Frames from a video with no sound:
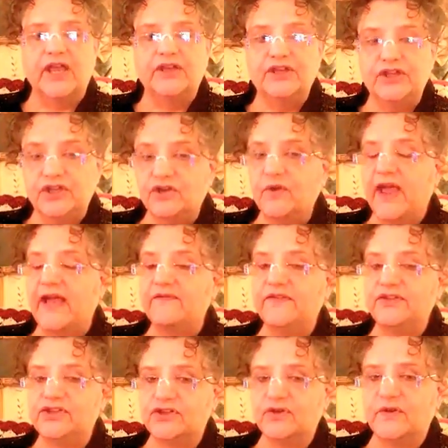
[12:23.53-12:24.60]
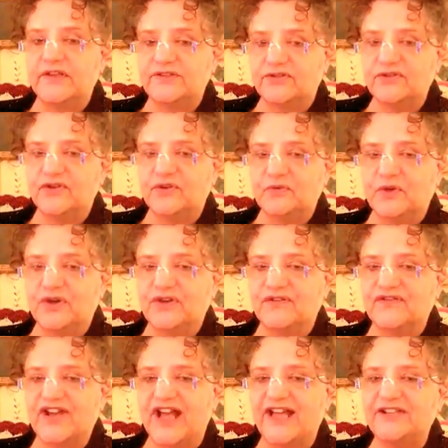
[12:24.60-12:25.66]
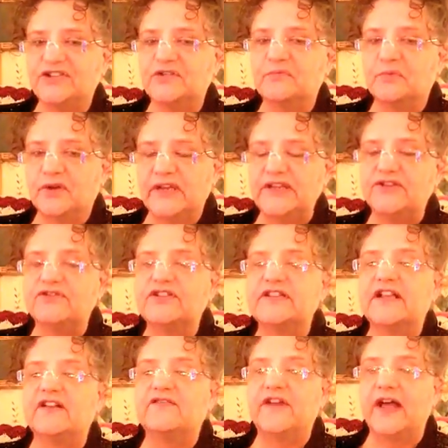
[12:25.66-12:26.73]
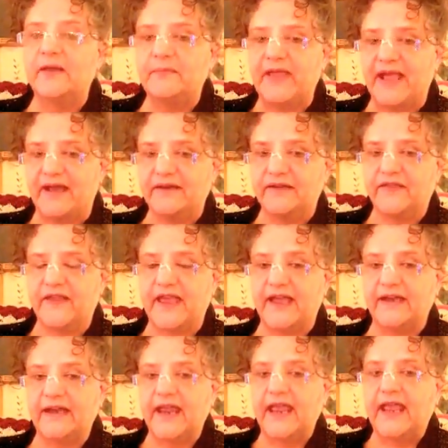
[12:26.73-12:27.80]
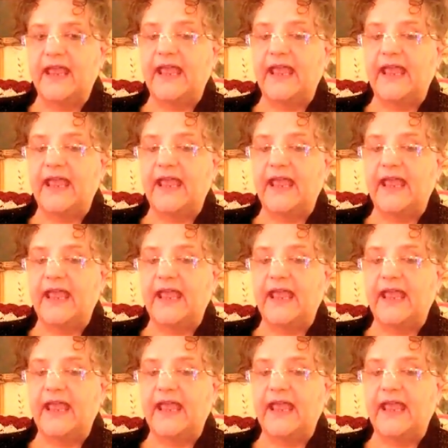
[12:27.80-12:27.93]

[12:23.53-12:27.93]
You have the choice through the Word of God to bring yourself up out of that.